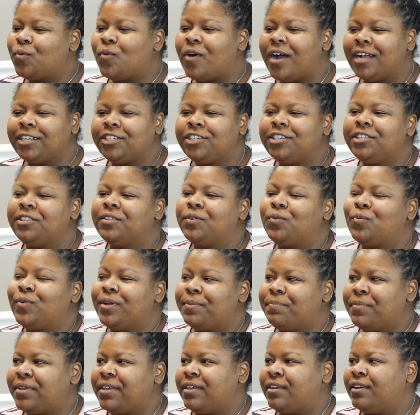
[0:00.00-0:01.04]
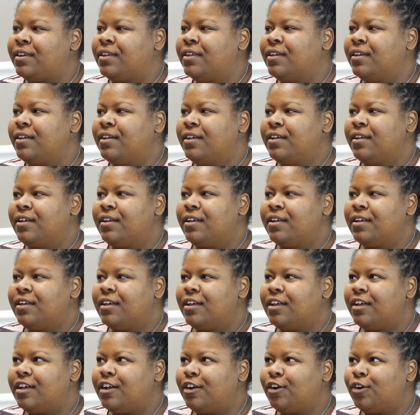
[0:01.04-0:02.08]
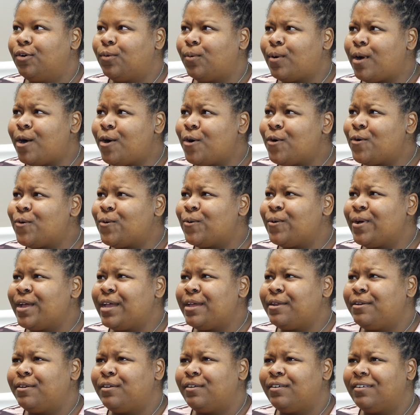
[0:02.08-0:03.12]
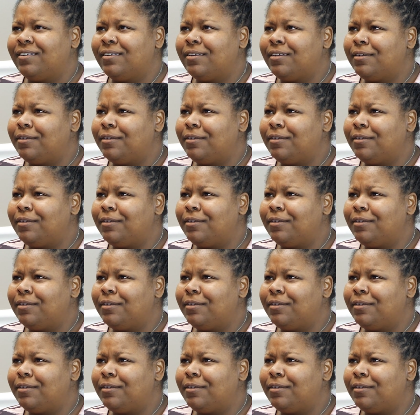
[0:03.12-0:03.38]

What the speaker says: watching the women grow and